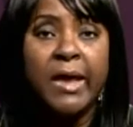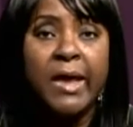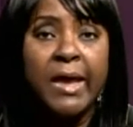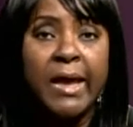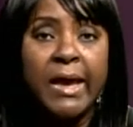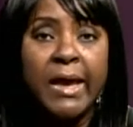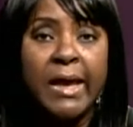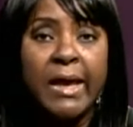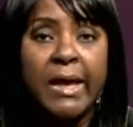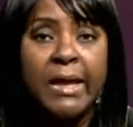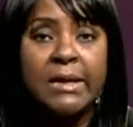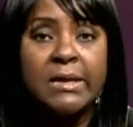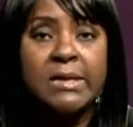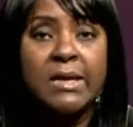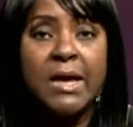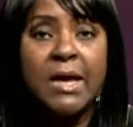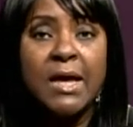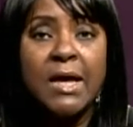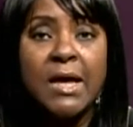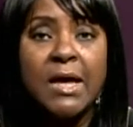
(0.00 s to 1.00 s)
and
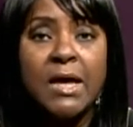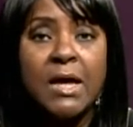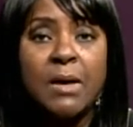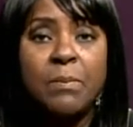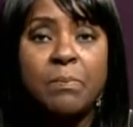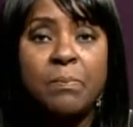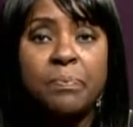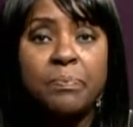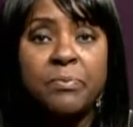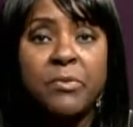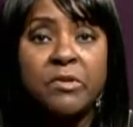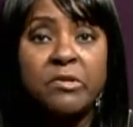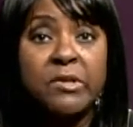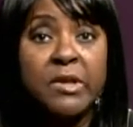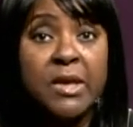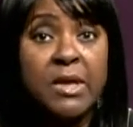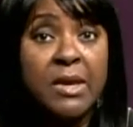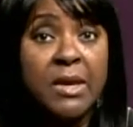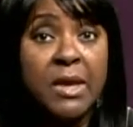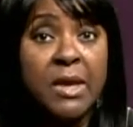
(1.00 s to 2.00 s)

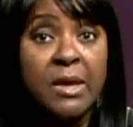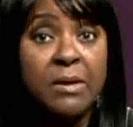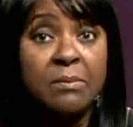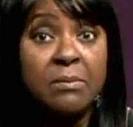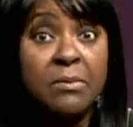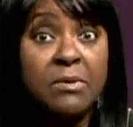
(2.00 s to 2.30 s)
CNN,